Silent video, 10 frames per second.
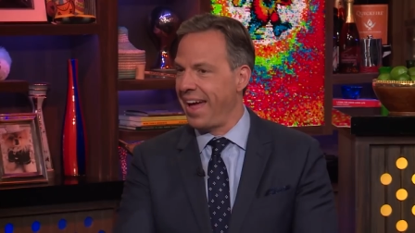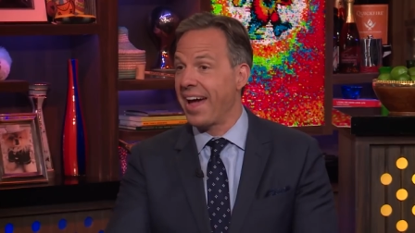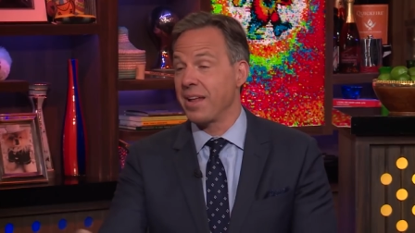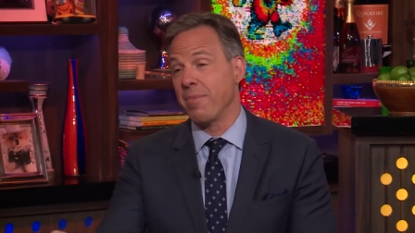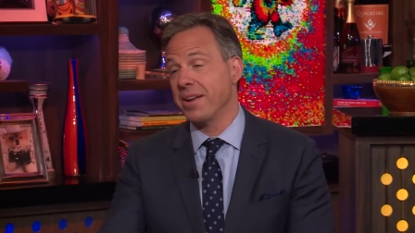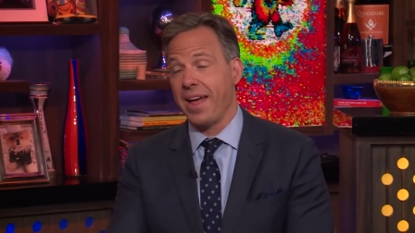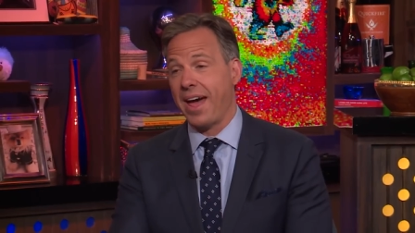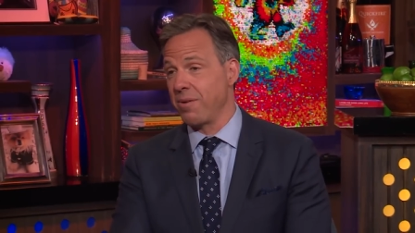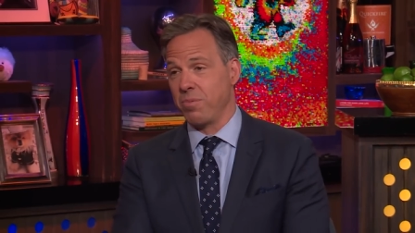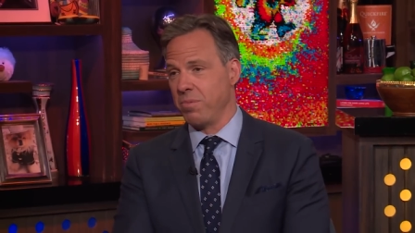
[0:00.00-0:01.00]
Dad. And my
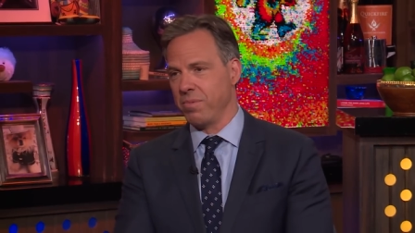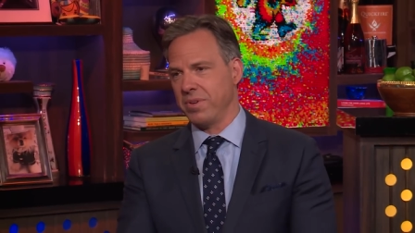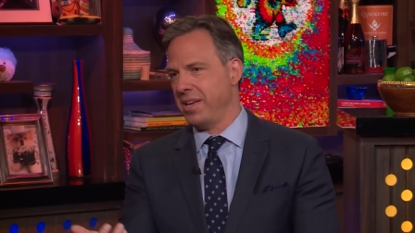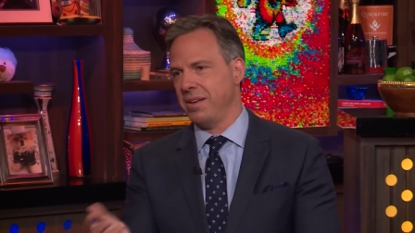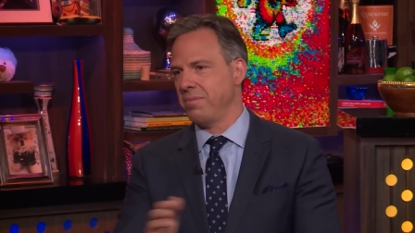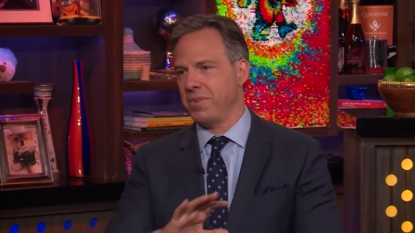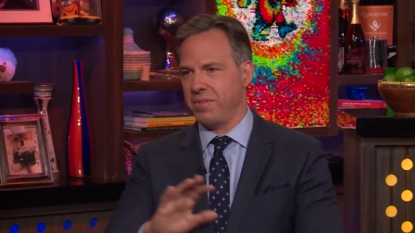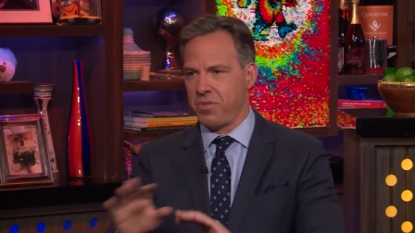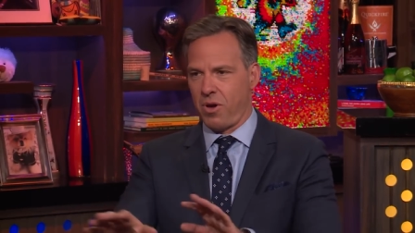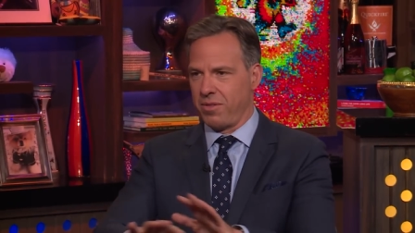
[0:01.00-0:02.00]
dad, he
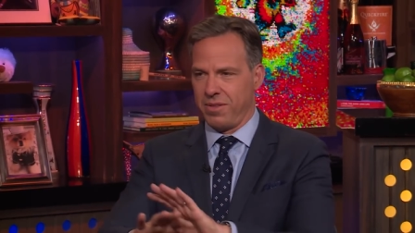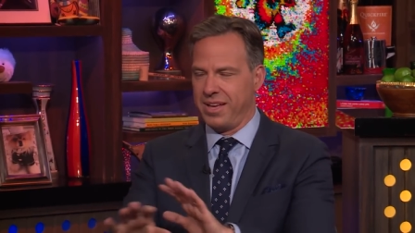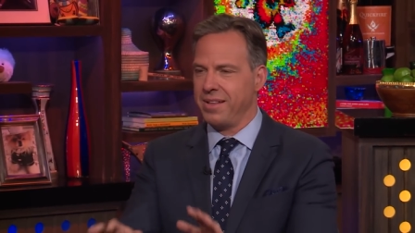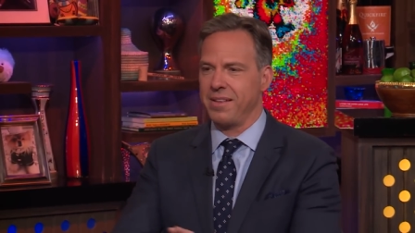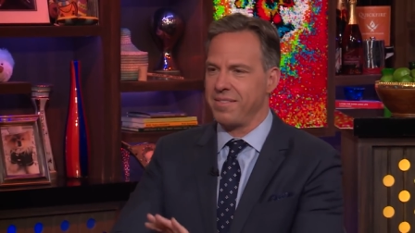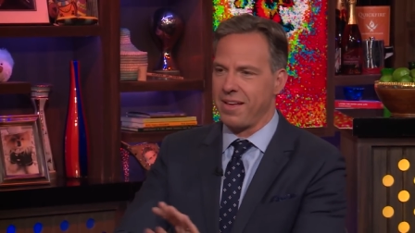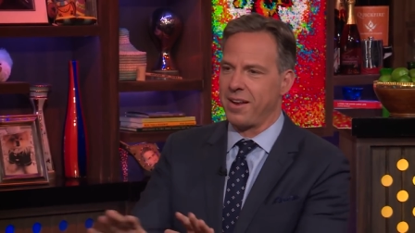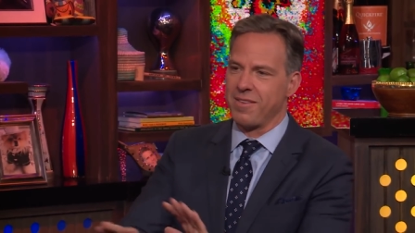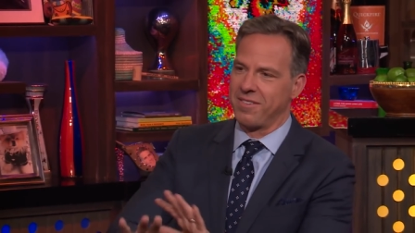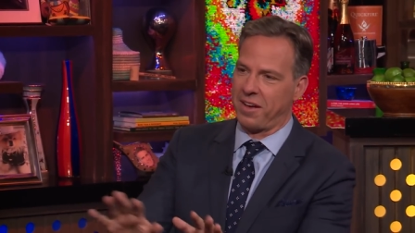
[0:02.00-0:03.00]
thought, he's not
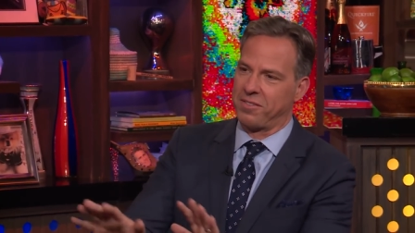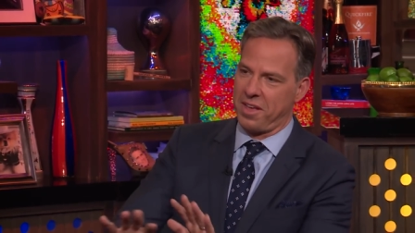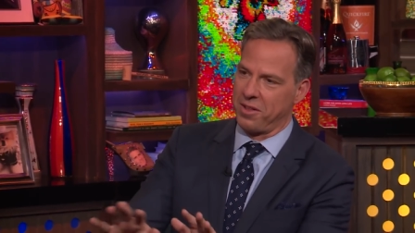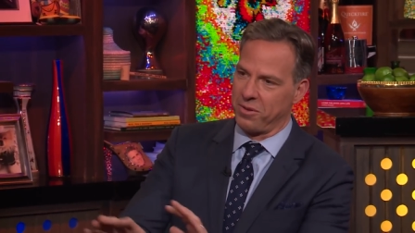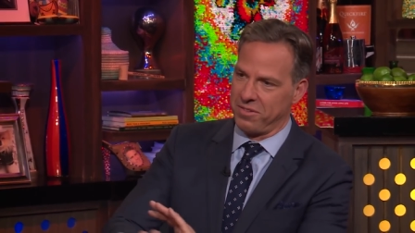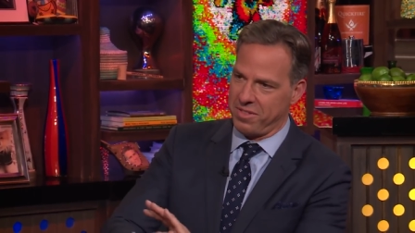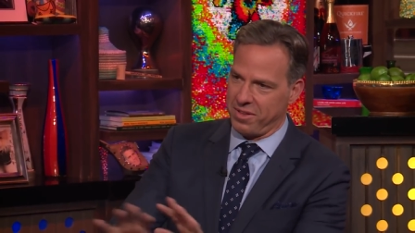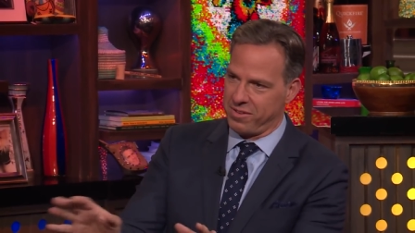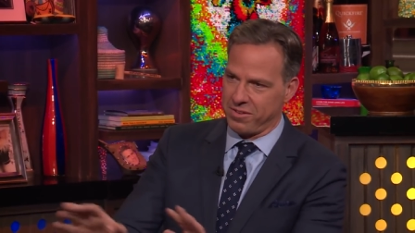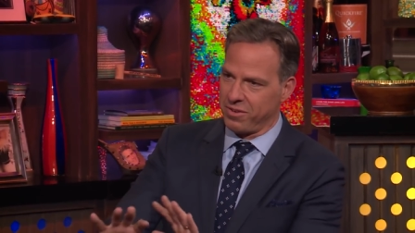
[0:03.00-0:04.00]
into sex scandals. He
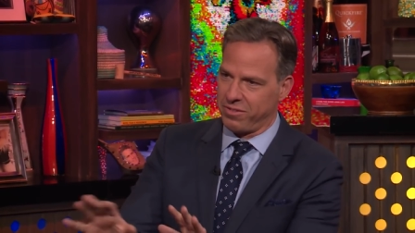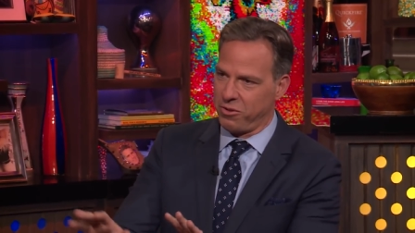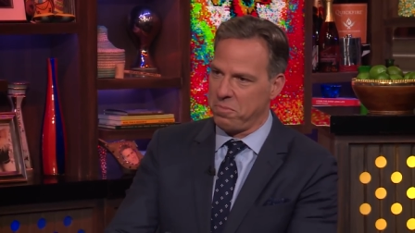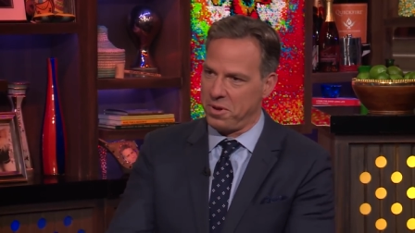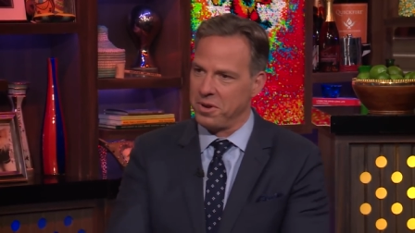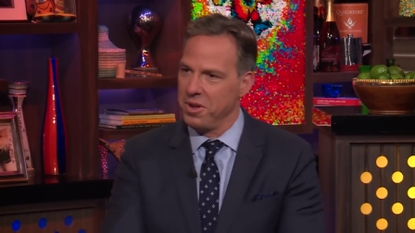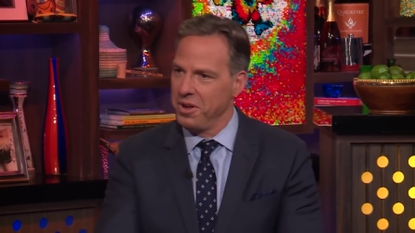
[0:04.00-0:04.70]
thinks it's all stupid.